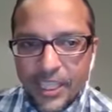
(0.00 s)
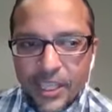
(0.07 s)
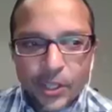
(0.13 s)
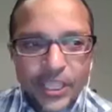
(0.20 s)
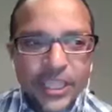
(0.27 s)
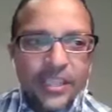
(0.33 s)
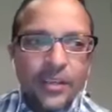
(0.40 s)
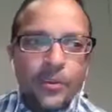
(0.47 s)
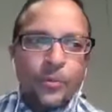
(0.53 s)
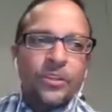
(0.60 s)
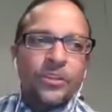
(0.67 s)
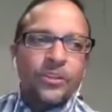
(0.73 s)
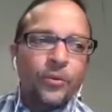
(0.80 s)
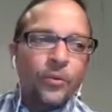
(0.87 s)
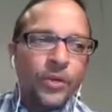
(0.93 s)
Yeah,
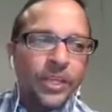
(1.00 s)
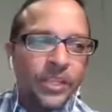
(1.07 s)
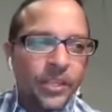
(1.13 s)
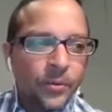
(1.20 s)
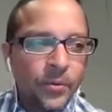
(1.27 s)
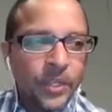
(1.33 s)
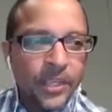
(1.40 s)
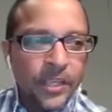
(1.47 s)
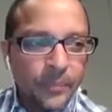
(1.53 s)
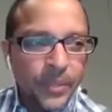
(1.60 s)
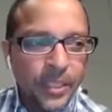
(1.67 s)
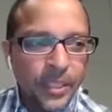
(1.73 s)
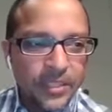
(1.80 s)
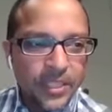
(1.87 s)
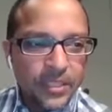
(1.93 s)
well, one of the
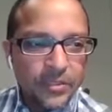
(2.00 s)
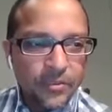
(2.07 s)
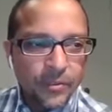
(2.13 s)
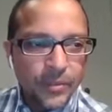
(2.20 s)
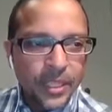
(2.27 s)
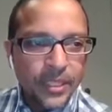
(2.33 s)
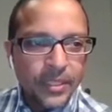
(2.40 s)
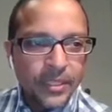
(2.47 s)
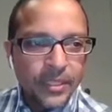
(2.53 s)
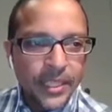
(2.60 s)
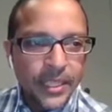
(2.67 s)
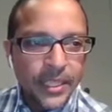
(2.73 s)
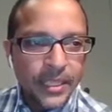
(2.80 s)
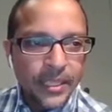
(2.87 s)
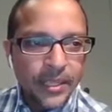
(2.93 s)
big things for me
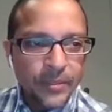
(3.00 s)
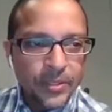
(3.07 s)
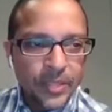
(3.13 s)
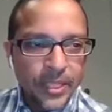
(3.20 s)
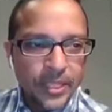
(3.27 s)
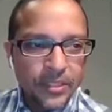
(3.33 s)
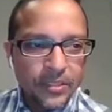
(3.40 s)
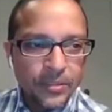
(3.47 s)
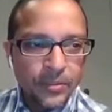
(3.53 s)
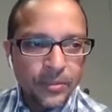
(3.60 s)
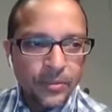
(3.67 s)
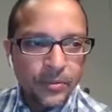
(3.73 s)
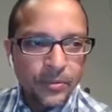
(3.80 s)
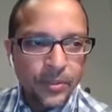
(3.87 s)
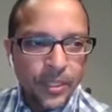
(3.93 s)
that I'm trying
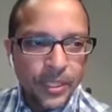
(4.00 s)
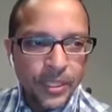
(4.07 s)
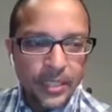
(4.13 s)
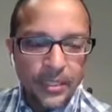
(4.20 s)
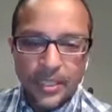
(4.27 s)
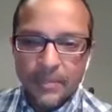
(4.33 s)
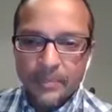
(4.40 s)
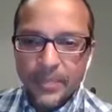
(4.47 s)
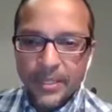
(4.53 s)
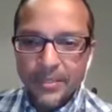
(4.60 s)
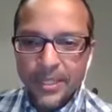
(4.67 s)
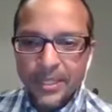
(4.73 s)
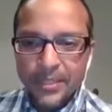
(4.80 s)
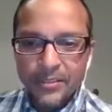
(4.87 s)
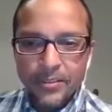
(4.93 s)
to get a lot better
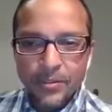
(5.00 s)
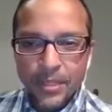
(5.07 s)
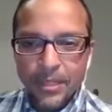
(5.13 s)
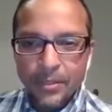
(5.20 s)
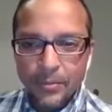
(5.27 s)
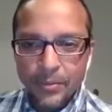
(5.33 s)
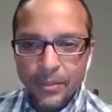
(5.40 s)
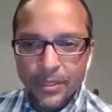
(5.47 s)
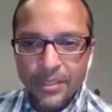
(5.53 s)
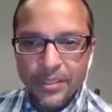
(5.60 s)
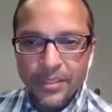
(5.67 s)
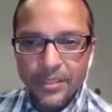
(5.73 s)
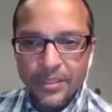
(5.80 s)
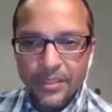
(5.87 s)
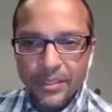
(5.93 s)
at is crowd
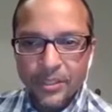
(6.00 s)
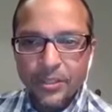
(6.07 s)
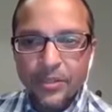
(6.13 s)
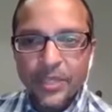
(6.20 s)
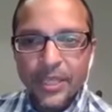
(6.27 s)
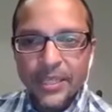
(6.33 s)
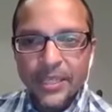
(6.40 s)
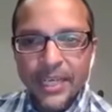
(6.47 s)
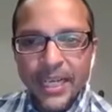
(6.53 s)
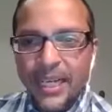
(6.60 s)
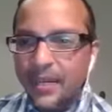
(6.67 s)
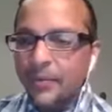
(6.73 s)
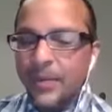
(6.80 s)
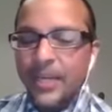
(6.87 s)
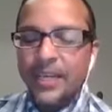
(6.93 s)
work. Like
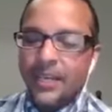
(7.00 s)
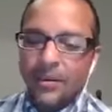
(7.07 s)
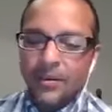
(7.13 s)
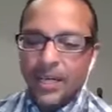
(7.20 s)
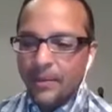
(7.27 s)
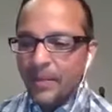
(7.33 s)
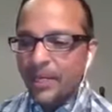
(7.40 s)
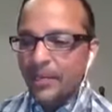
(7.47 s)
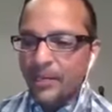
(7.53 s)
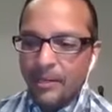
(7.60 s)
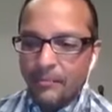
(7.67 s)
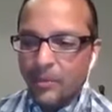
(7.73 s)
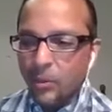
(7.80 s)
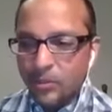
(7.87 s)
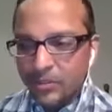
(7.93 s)
right now
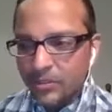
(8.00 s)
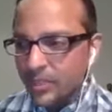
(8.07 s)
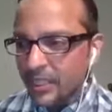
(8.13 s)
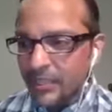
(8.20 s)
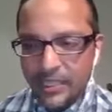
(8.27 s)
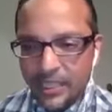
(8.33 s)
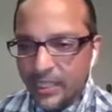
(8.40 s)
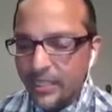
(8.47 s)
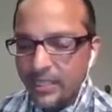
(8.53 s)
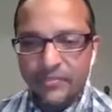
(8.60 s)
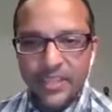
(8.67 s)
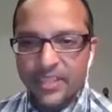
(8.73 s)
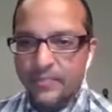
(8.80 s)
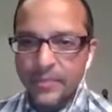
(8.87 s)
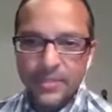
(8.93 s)
I'm most like
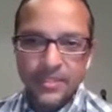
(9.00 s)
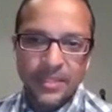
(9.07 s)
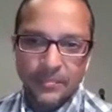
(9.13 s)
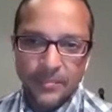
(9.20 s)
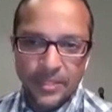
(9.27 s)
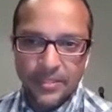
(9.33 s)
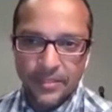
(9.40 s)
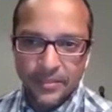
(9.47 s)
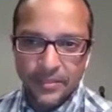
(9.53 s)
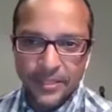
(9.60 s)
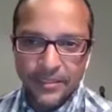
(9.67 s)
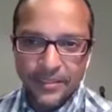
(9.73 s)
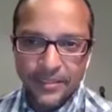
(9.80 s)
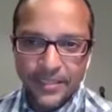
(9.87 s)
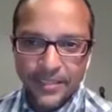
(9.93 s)
95% material,